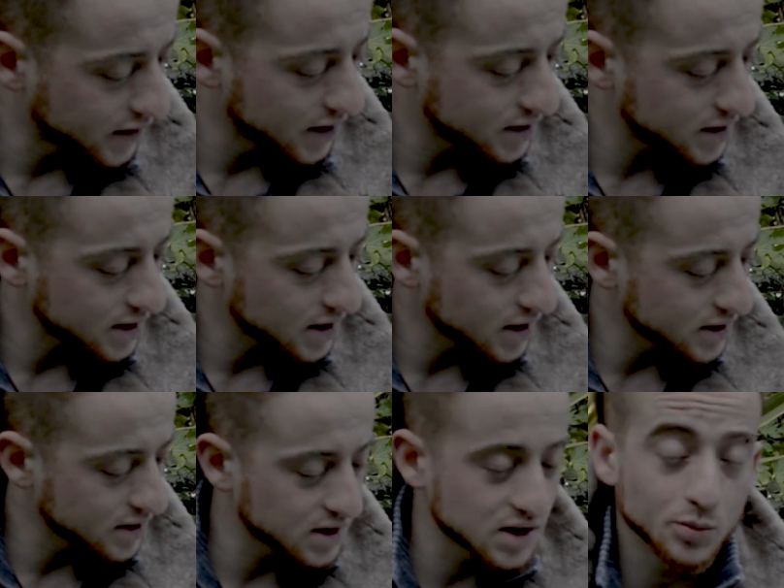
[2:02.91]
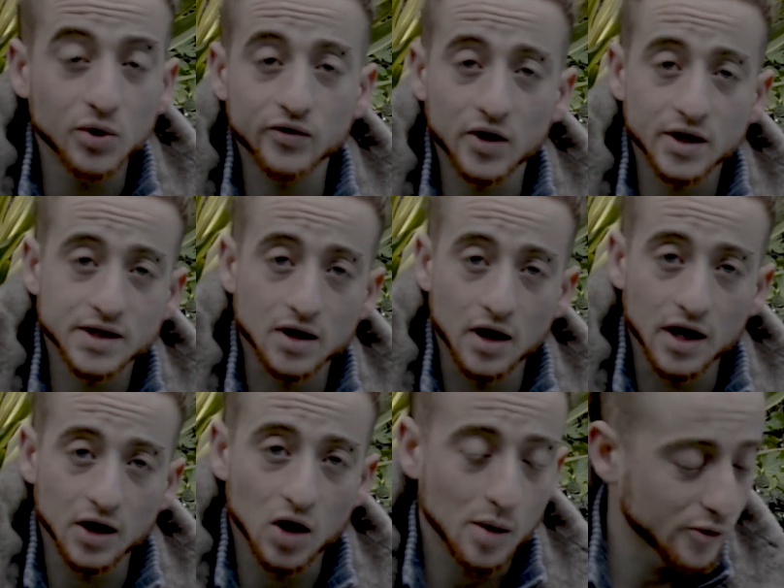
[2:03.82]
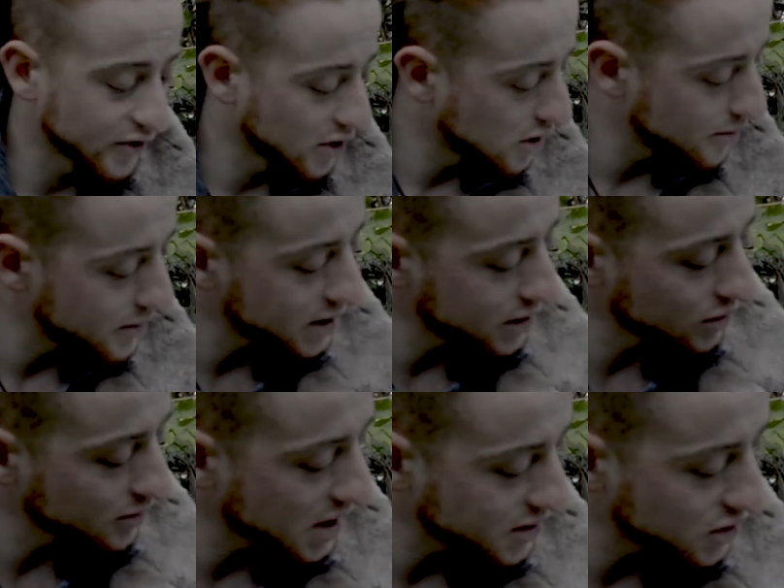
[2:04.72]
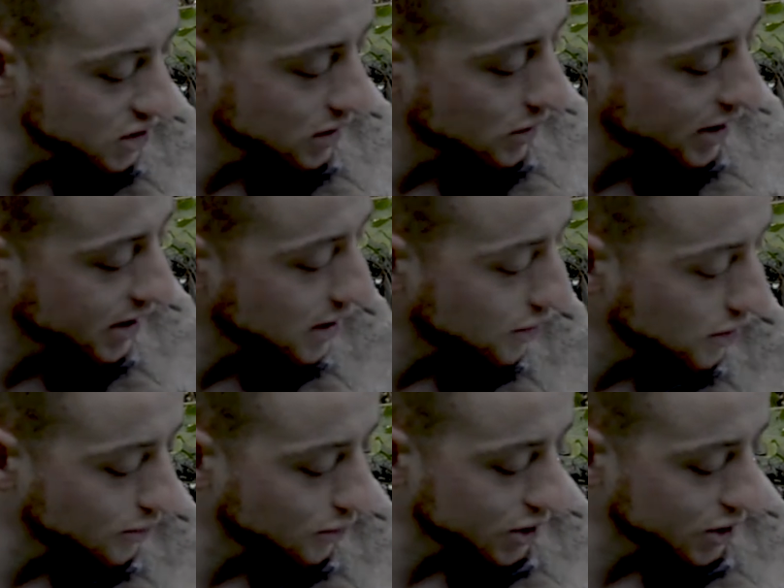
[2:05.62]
this is a simplified diagram of our media and messaging working group,